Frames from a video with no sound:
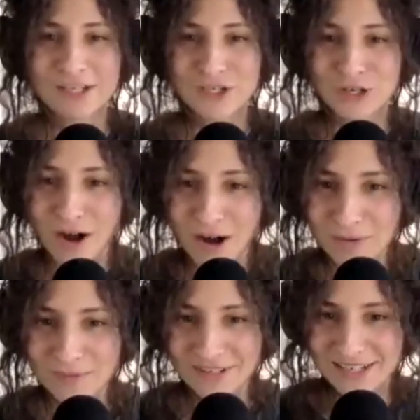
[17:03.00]
your
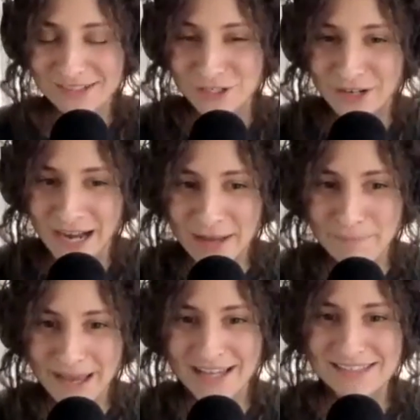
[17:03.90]
awkwardness and your
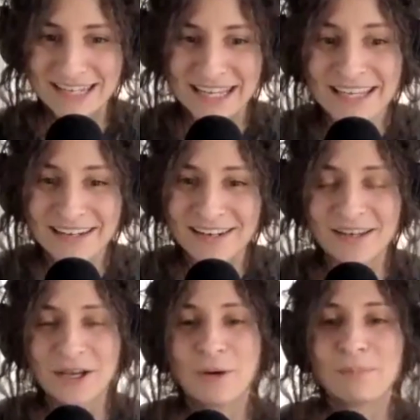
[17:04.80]
at-bats in
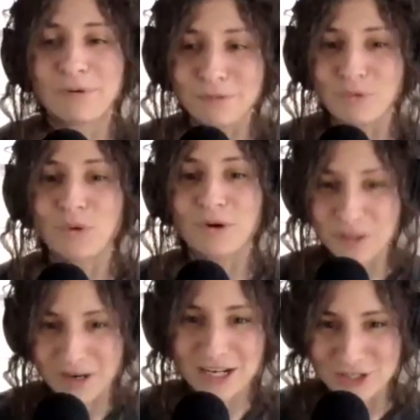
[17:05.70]
before the
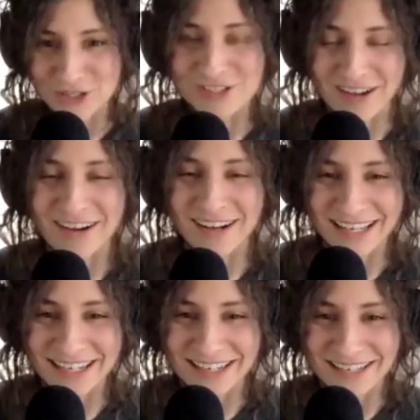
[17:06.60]
pressure is
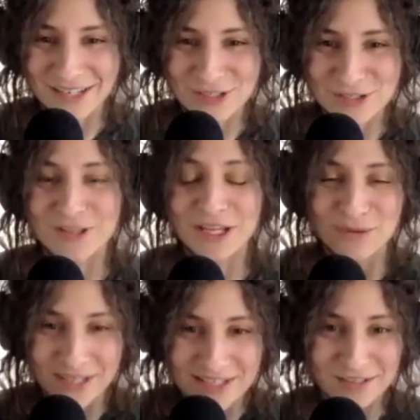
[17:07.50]
on, so that you
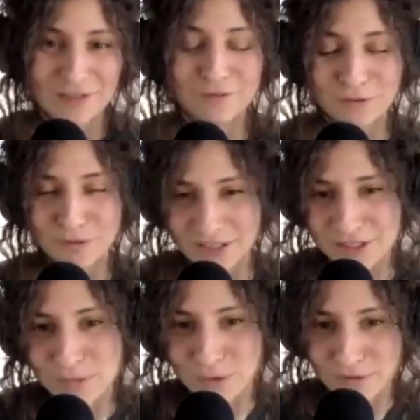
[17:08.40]
can deliver really
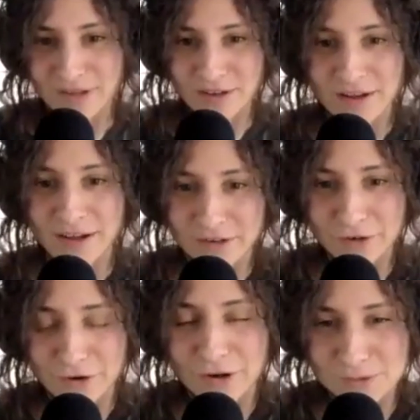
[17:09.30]
smoothly on
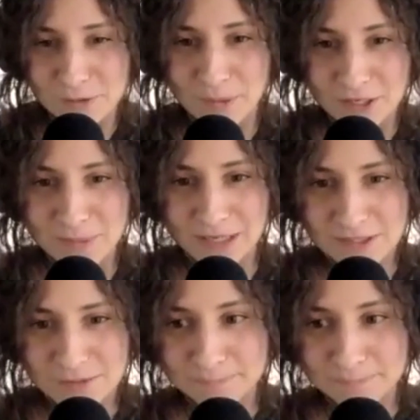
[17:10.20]
your calls with prospects.